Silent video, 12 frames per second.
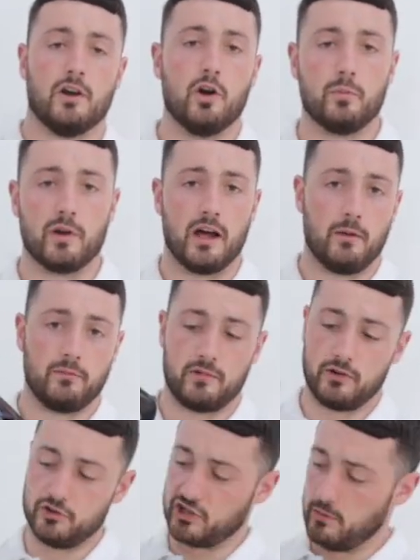Open up,
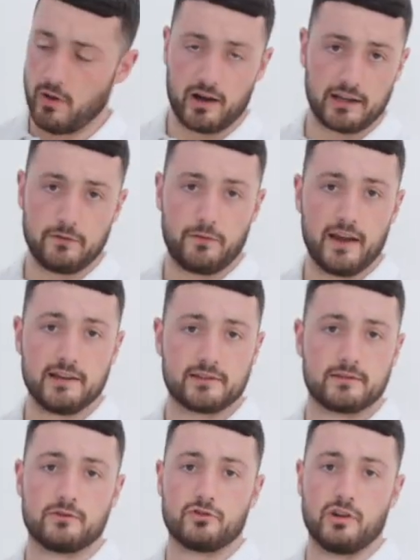you can see my ugly
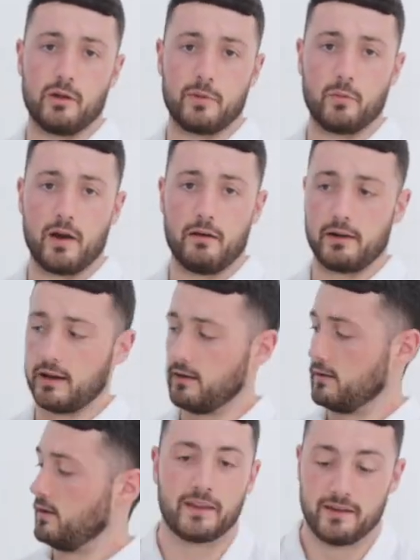face, should I be wearing
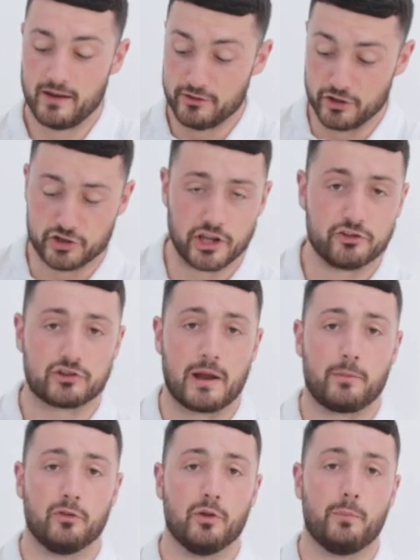it. The chin
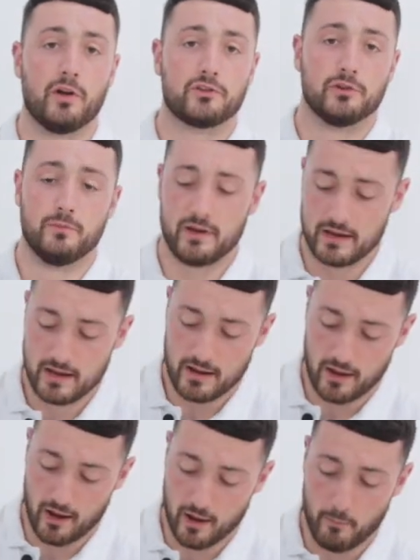strap on the bottom,
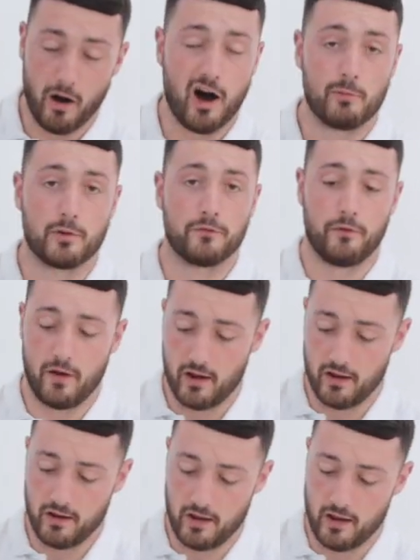I
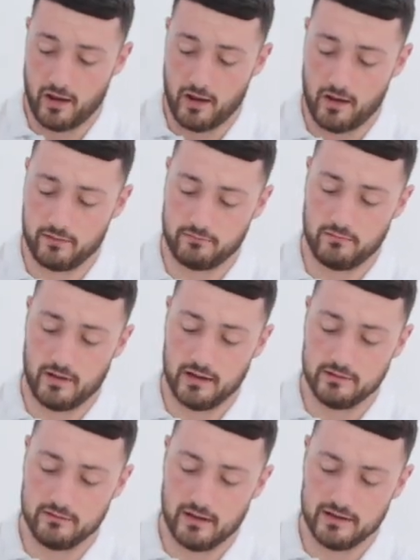prefer
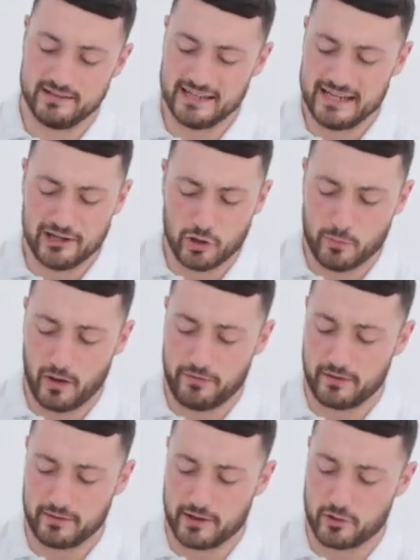a D loop, I
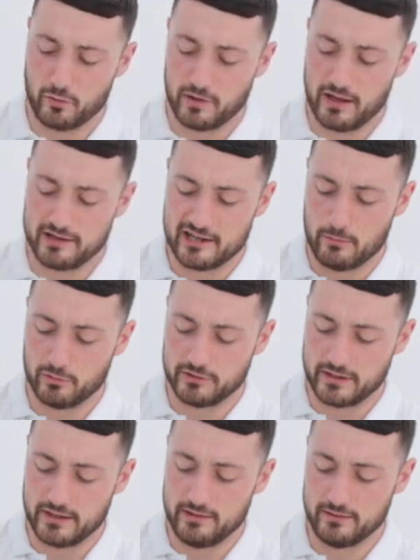think they call it, a double
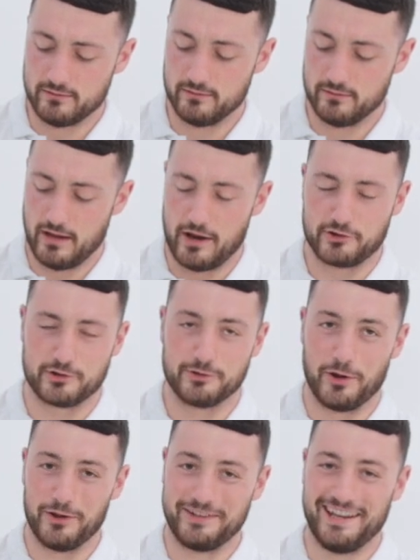D. Actually
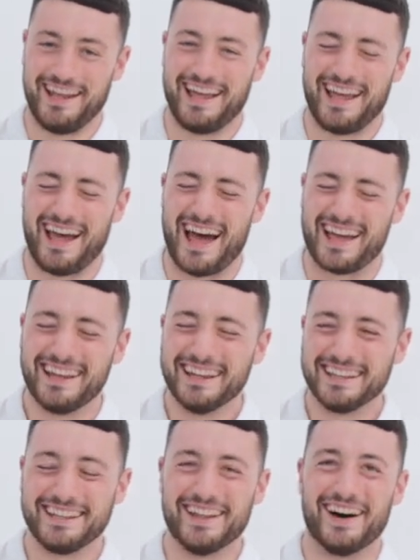not,
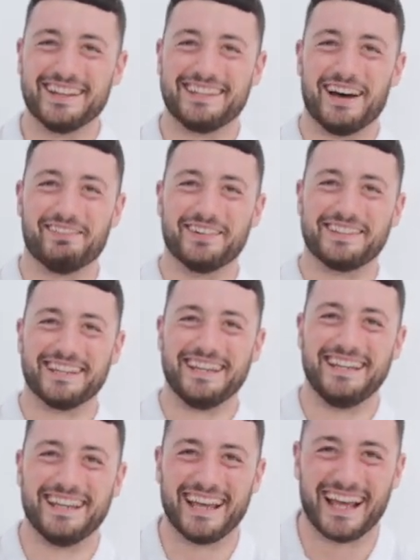not a double D.